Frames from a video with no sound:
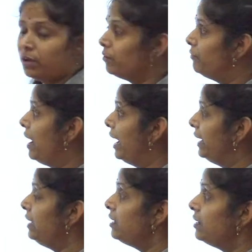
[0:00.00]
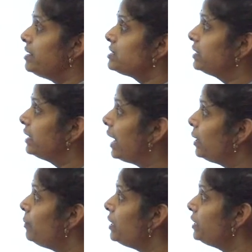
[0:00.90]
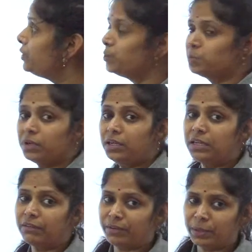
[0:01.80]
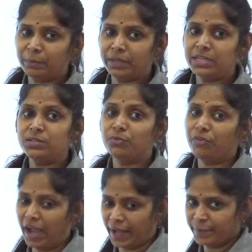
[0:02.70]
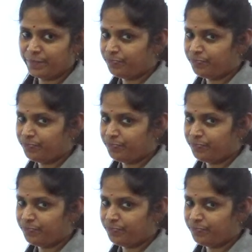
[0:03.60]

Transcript: while describing human development. Why?